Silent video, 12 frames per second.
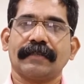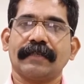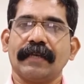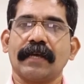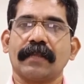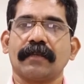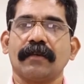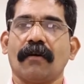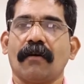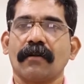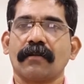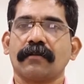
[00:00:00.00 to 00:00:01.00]
GST
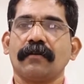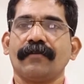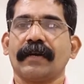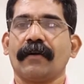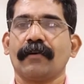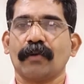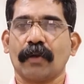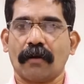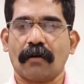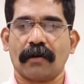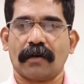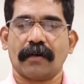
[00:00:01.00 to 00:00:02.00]
also we have to
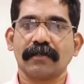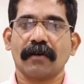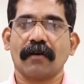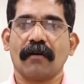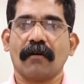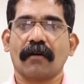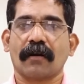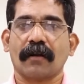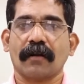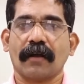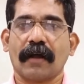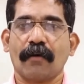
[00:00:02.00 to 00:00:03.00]
record or
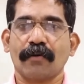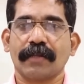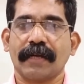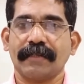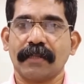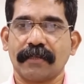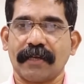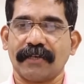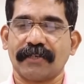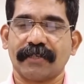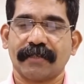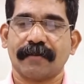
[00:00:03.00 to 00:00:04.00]
outside the
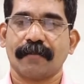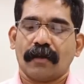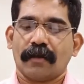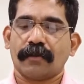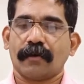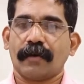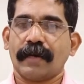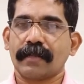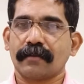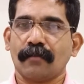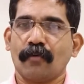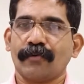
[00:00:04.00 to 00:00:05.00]
stage. So
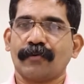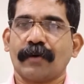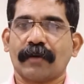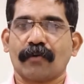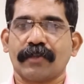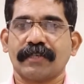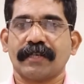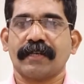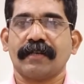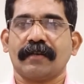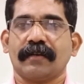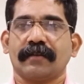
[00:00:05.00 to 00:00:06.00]
let's move to our question.
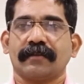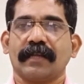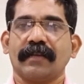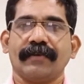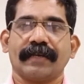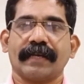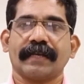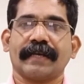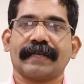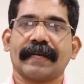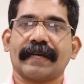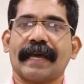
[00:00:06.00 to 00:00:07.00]
Then we can
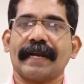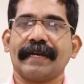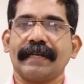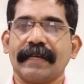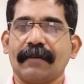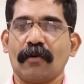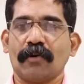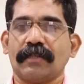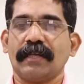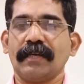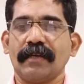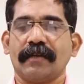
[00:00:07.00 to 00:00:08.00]
get a clarity about the